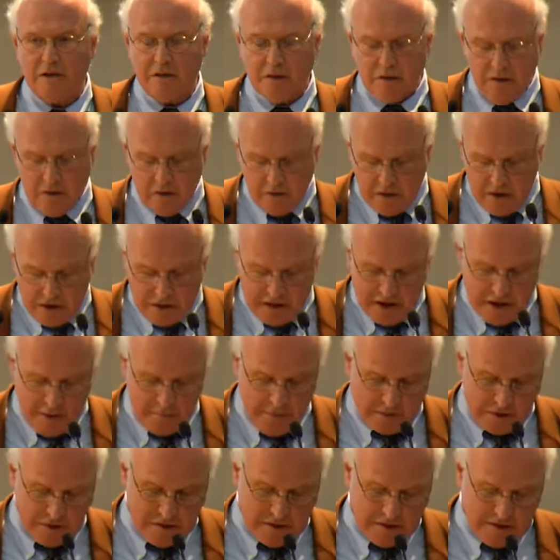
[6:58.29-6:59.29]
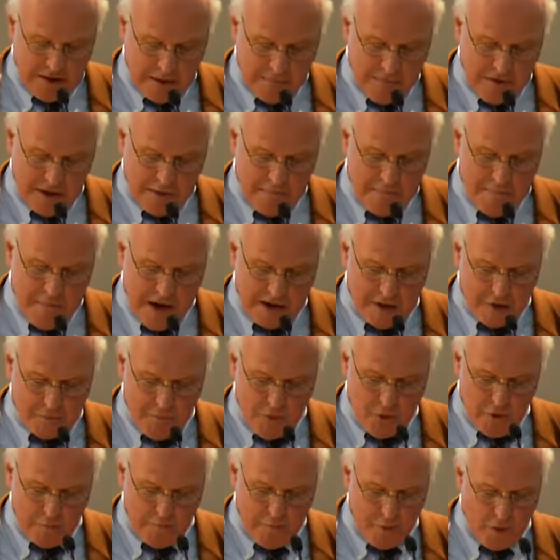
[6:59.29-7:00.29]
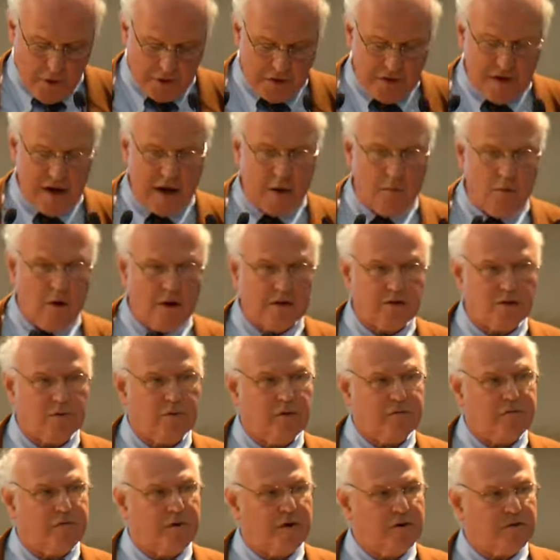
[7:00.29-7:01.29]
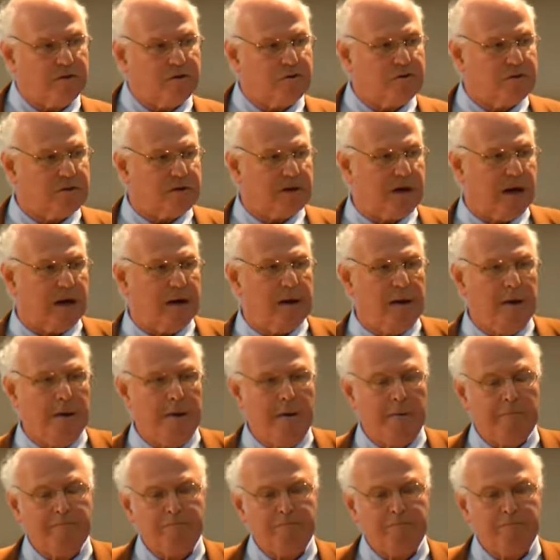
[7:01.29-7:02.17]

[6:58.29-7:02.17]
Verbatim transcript: It is certainly there, but there's something much more important that I want to refer to today,